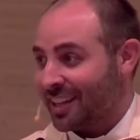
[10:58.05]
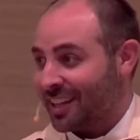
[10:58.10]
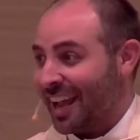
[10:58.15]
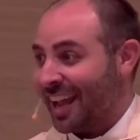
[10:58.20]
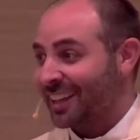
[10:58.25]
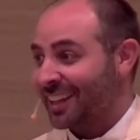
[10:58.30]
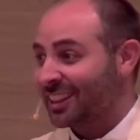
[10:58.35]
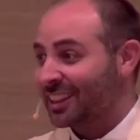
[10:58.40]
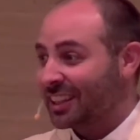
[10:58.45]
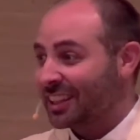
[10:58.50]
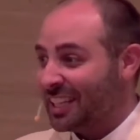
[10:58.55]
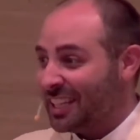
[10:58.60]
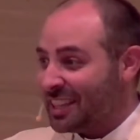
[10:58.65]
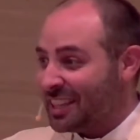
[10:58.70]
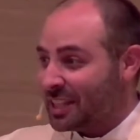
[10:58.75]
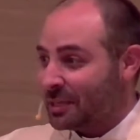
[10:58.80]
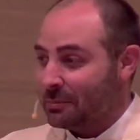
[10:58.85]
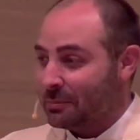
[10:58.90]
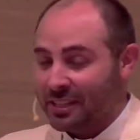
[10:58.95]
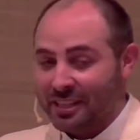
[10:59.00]
and lead
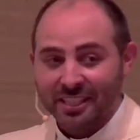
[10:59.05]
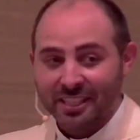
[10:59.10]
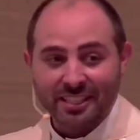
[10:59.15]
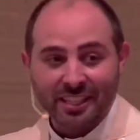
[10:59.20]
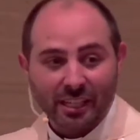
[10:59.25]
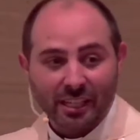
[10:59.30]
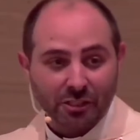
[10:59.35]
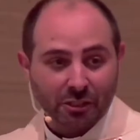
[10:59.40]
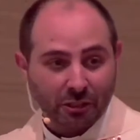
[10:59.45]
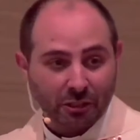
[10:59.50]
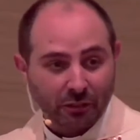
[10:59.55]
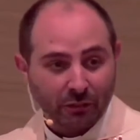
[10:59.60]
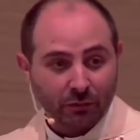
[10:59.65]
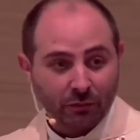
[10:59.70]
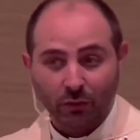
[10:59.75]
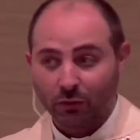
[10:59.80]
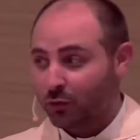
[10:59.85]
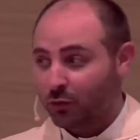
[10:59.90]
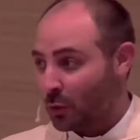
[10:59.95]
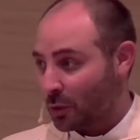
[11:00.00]
them in the desert
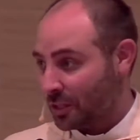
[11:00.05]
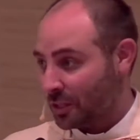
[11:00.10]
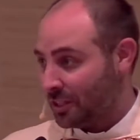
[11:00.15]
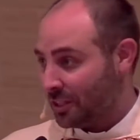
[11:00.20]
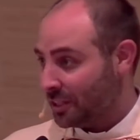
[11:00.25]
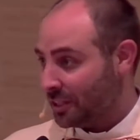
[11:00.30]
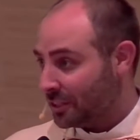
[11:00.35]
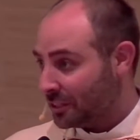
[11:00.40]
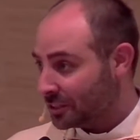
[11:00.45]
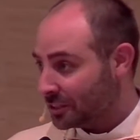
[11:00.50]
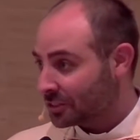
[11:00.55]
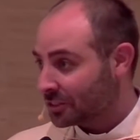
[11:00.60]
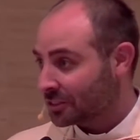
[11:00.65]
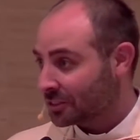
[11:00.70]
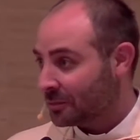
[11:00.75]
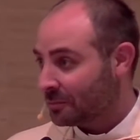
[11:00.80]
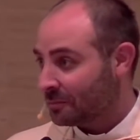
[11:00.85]
for 40 years,